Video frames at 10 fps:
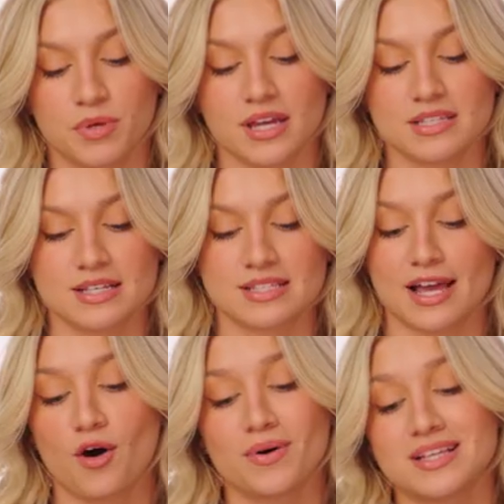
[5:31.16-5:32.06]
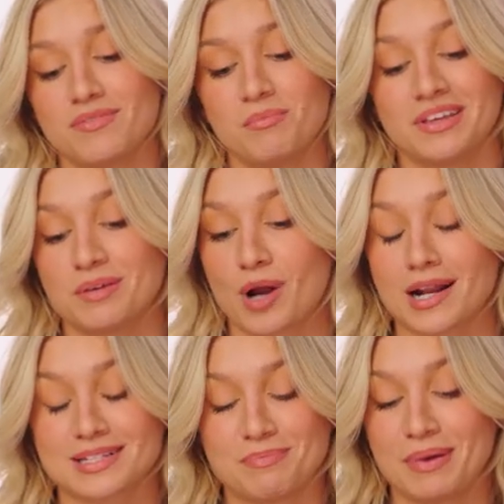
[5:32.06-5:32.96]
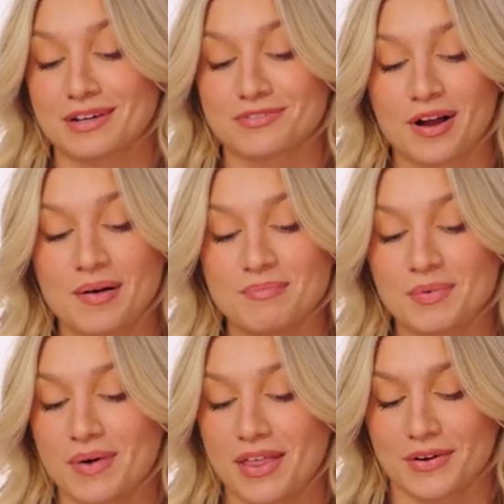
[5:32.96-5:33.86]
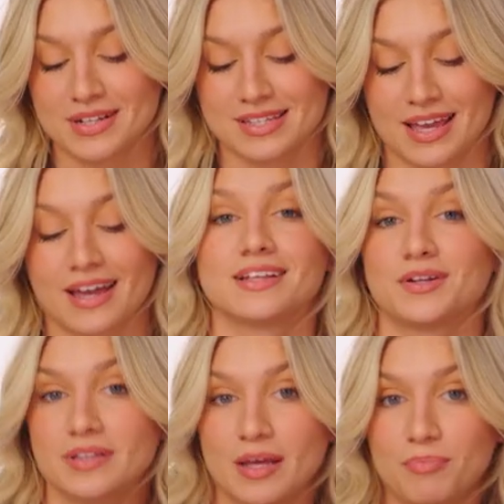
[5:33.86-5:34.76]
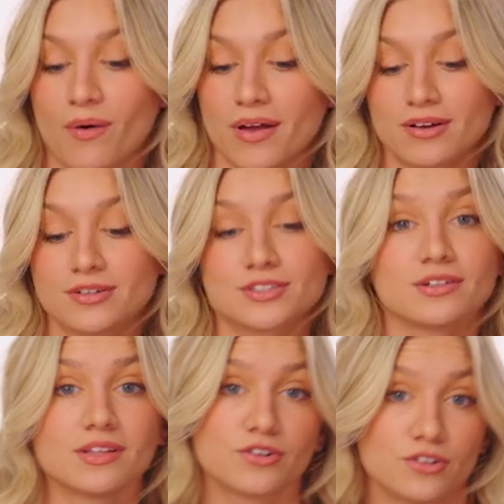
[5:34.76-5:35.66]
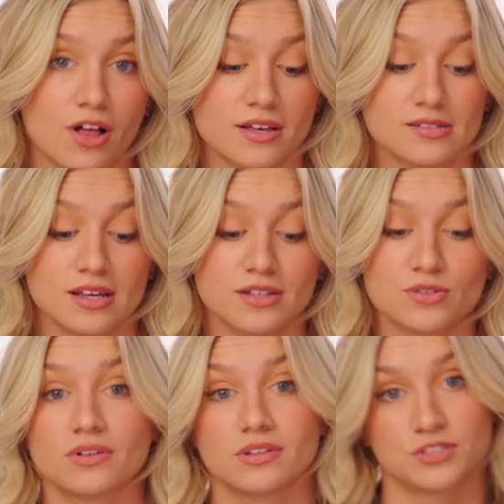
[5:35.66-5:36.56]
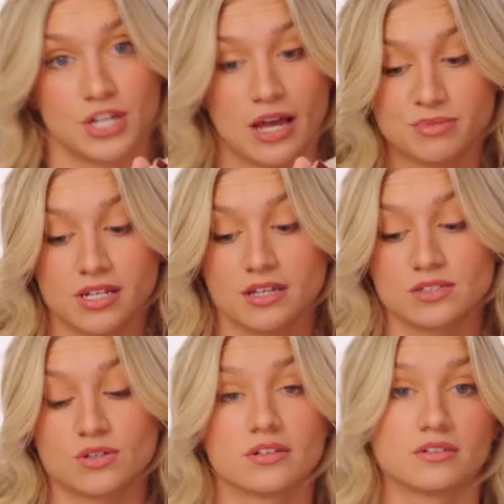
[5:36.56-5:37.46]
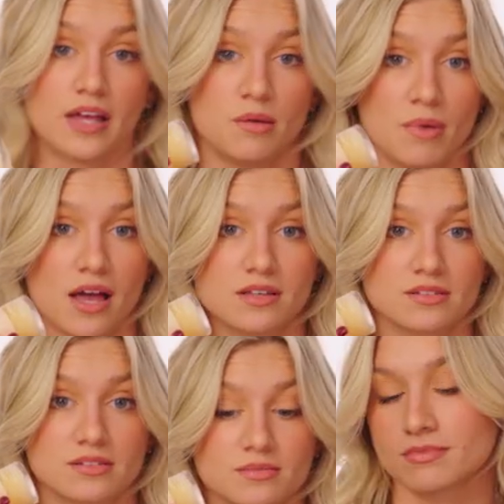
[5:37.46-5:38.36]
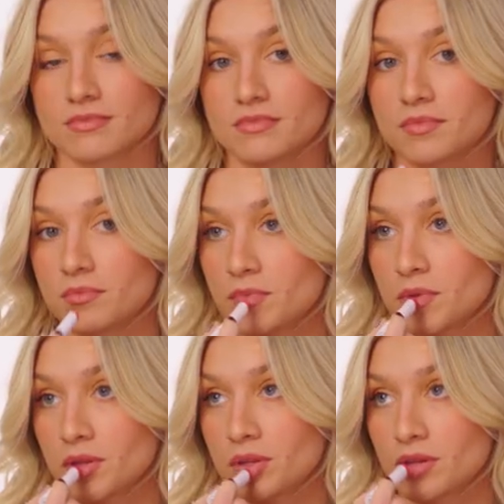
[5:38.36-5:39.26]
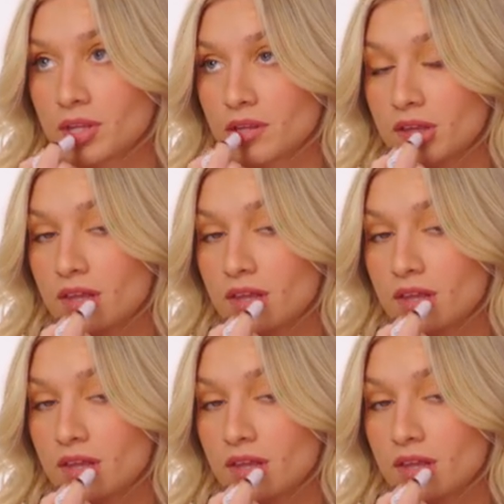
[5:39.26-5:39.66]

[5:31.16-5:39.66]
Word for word: Because of this, I always have a million products to pick from, whether it's like little lip oils or little glosses or little chapsticks or little night masks. This is how my lips